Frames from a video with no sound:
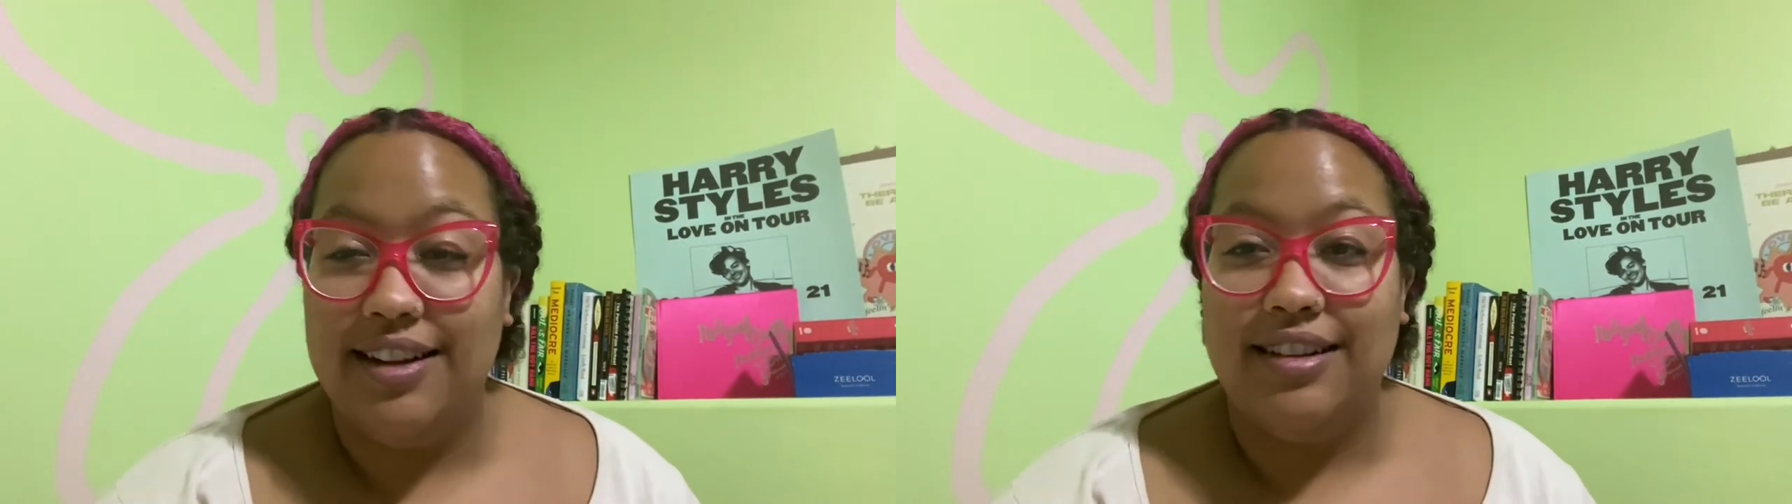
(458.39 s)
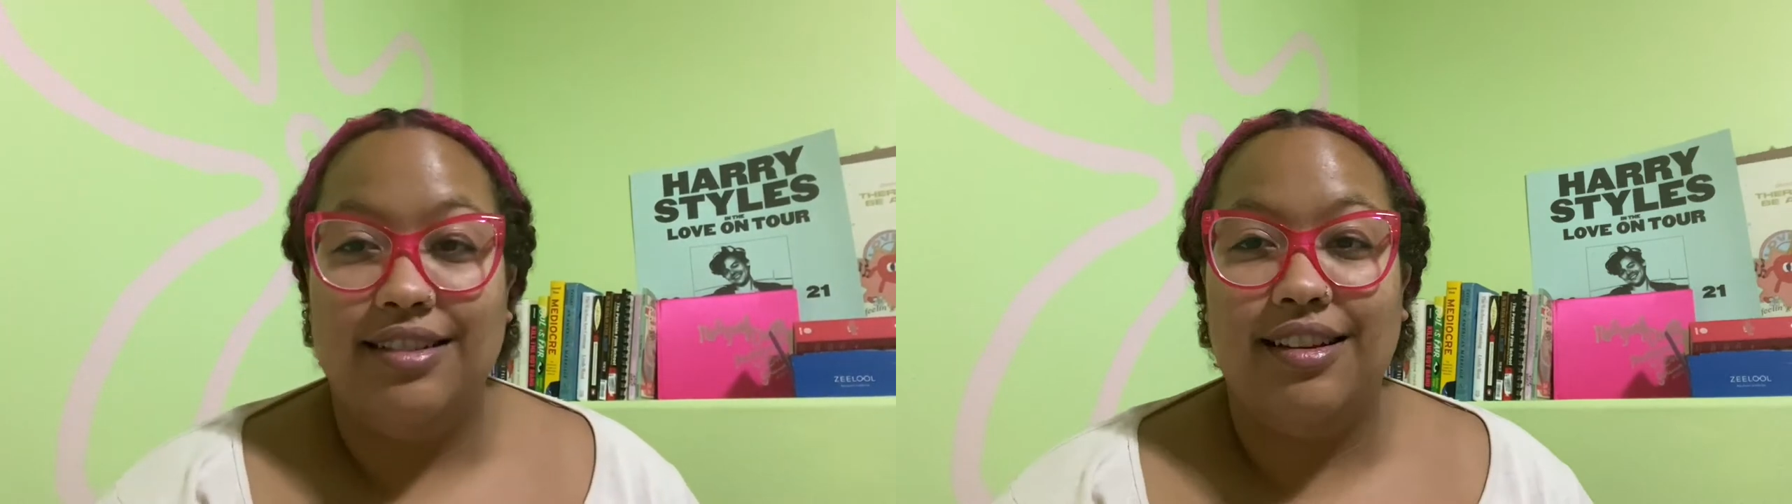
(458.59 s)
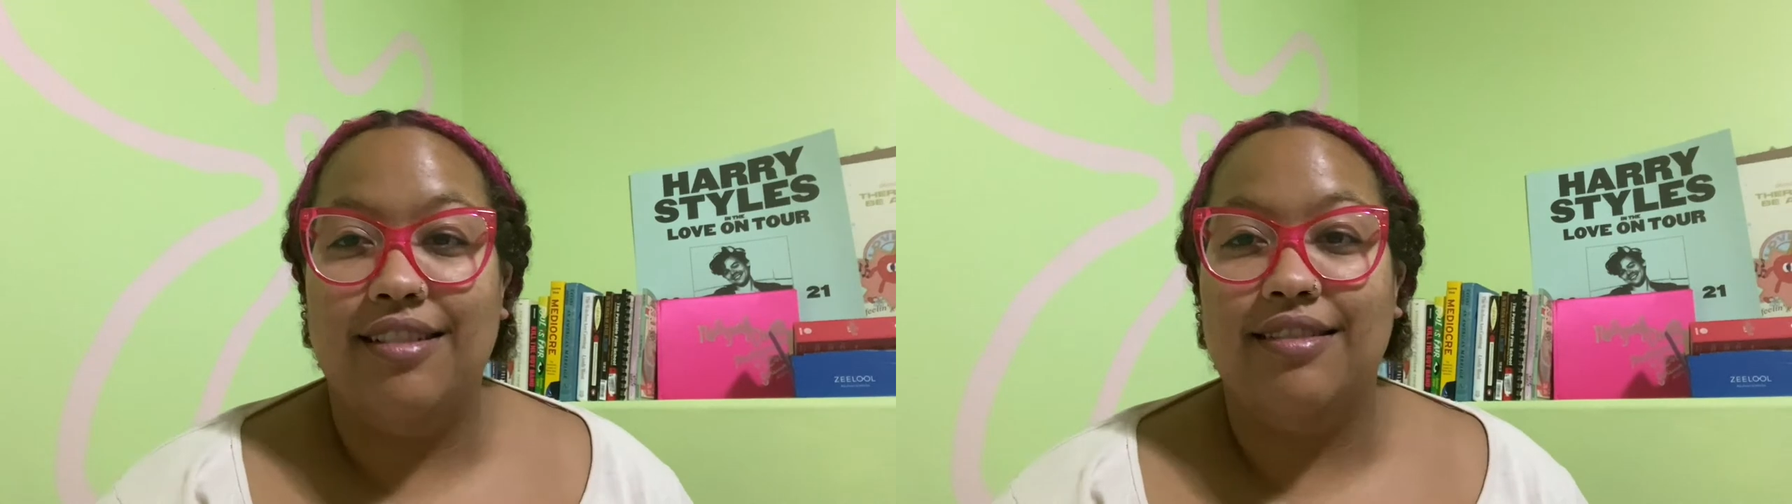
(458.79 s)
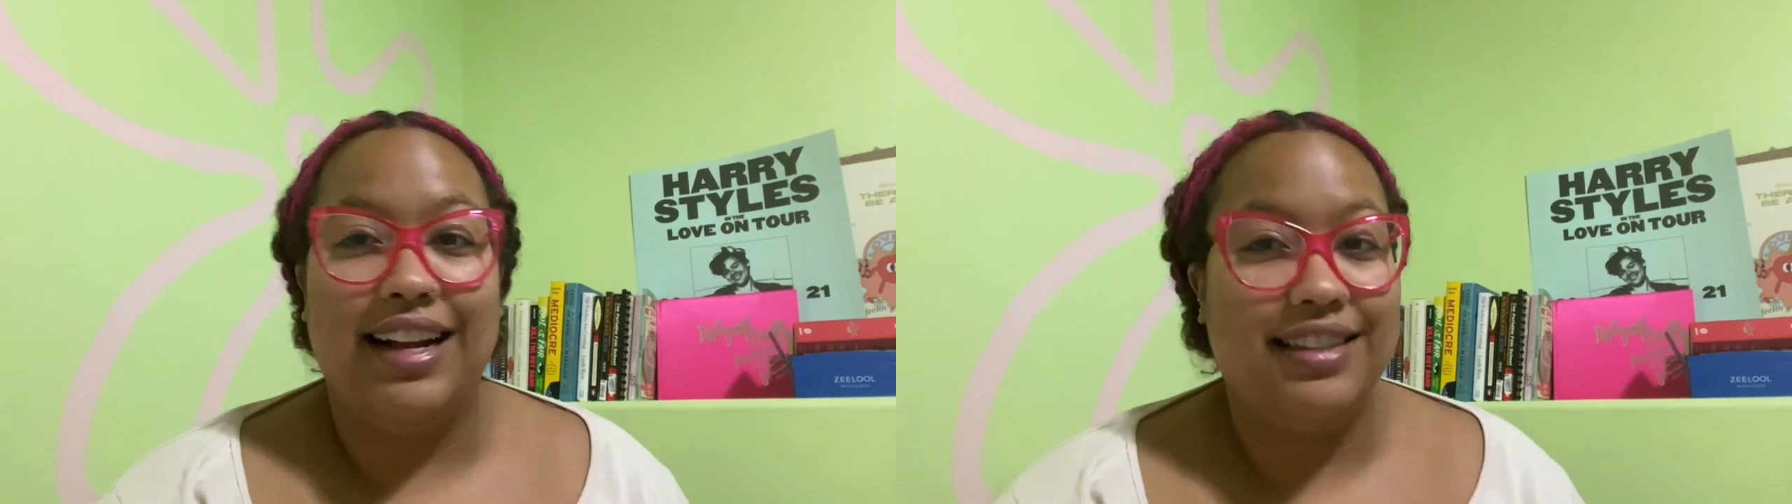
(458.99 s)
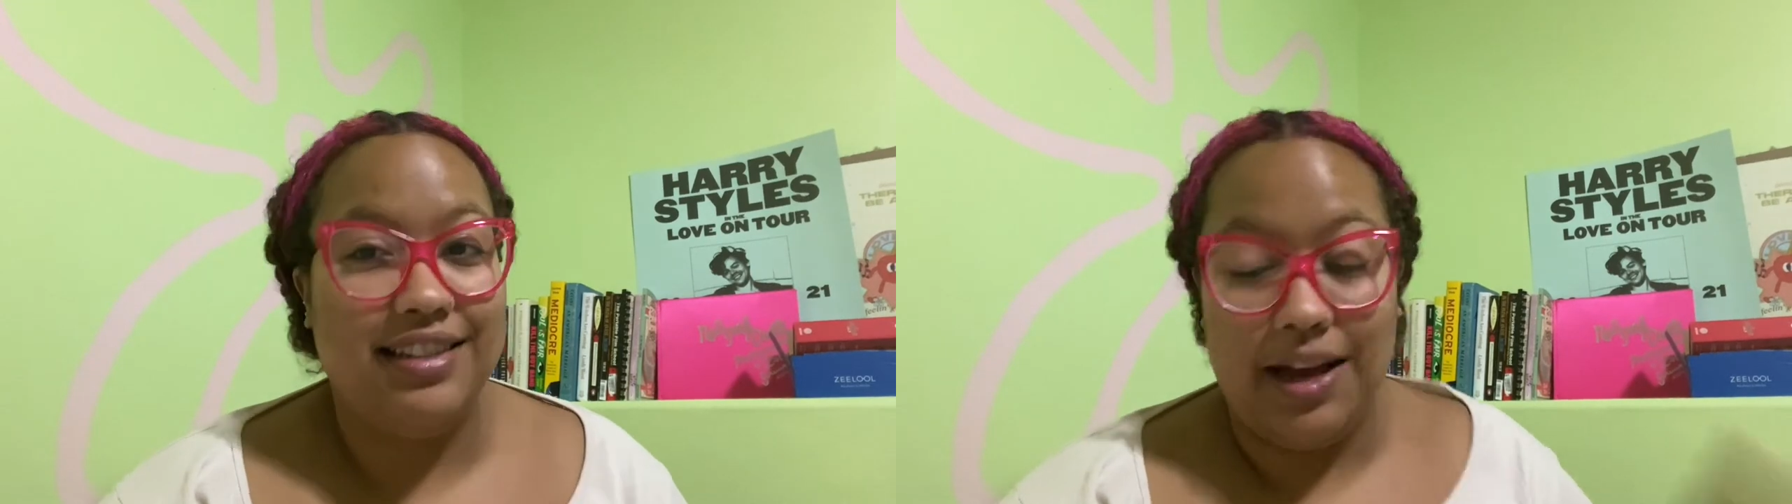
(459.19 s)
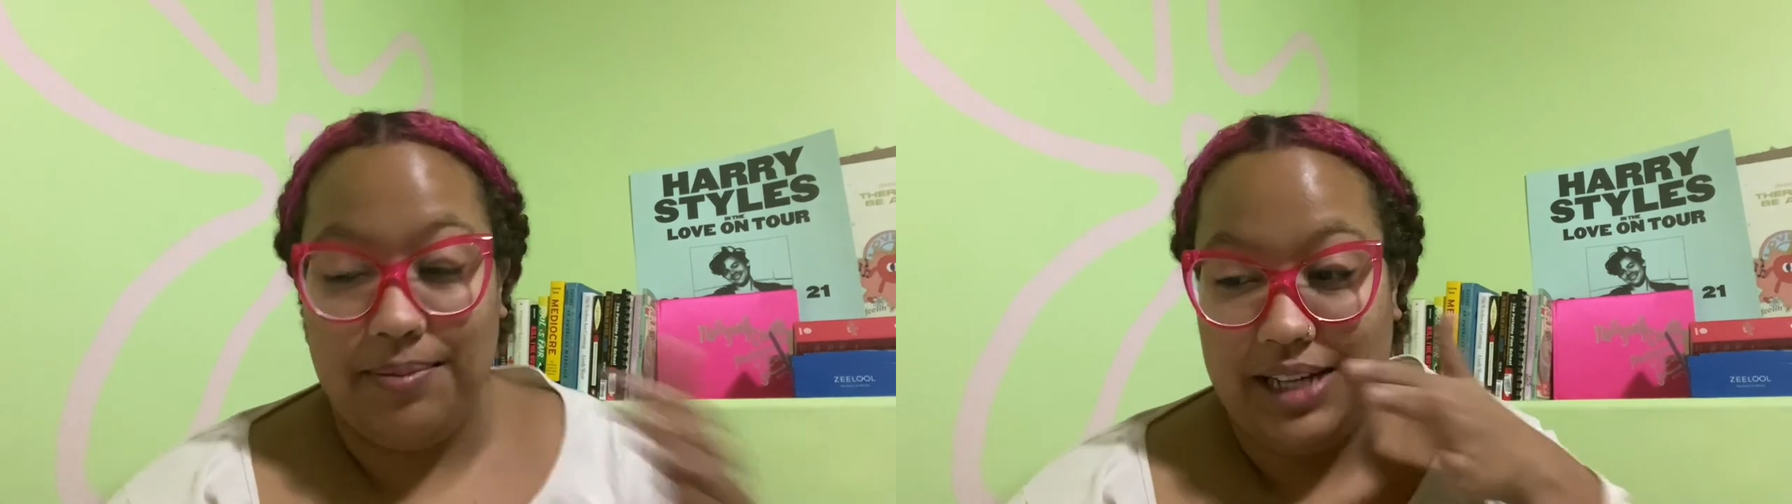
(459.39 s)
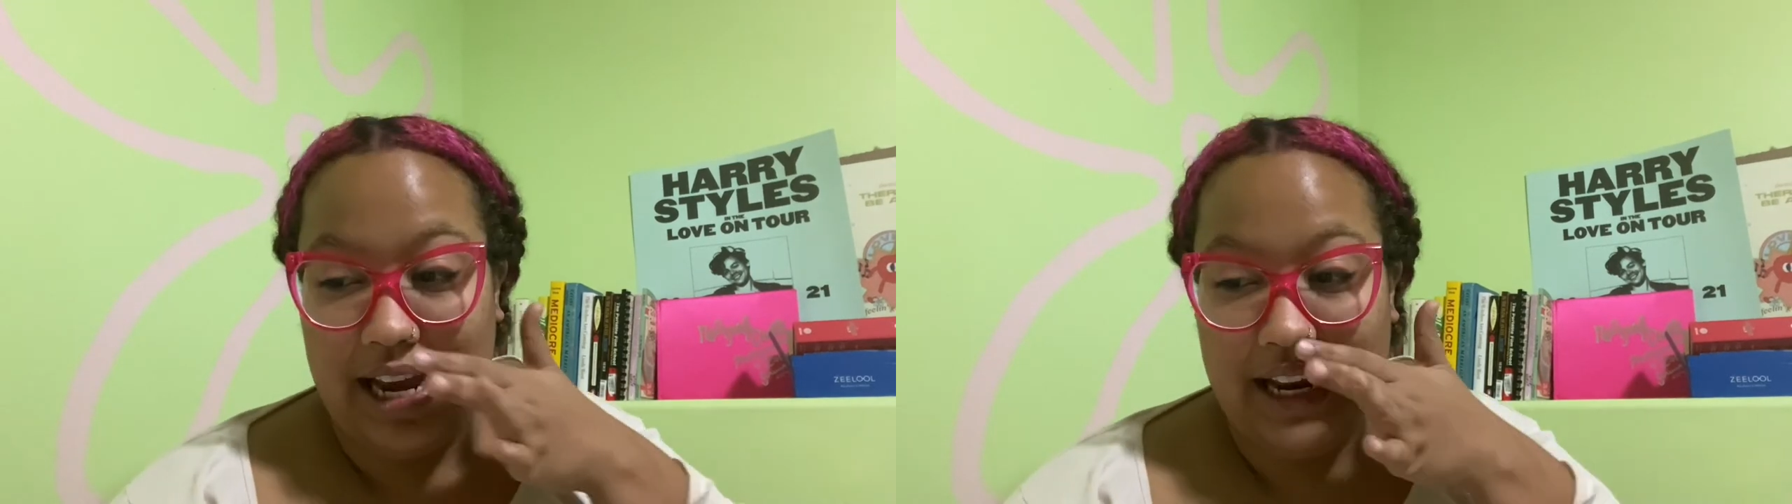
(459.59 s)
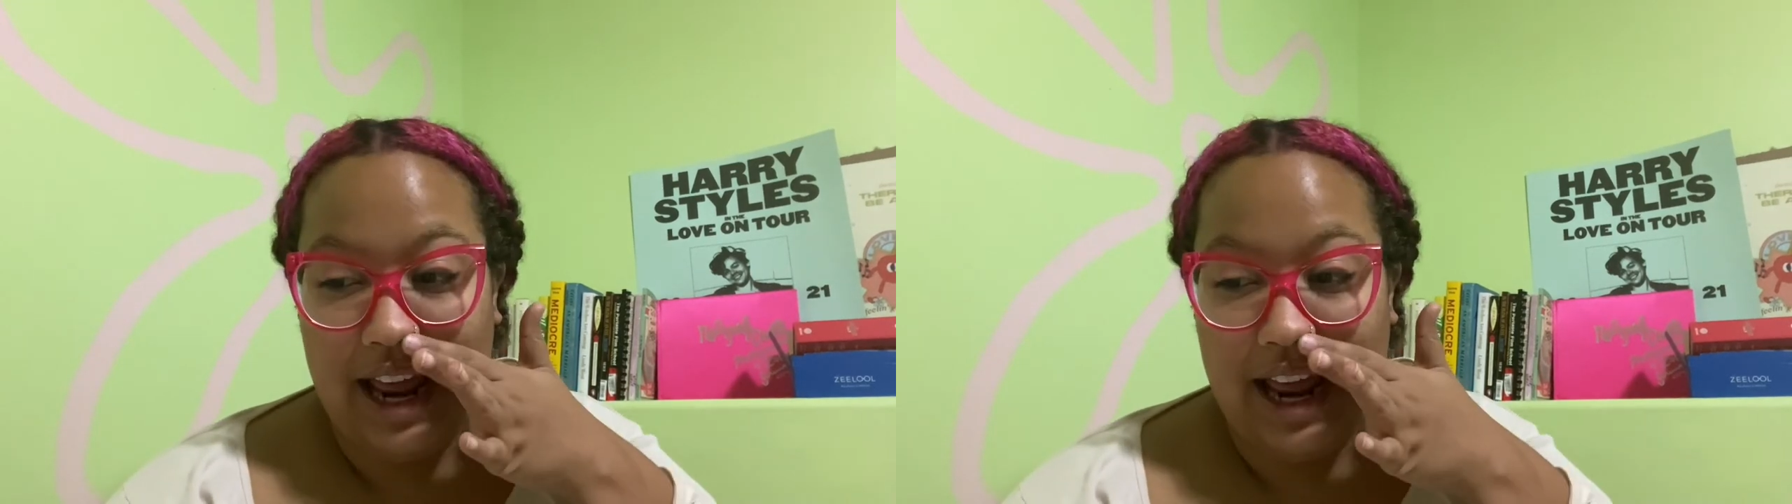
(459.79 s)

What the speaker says: so that's the update,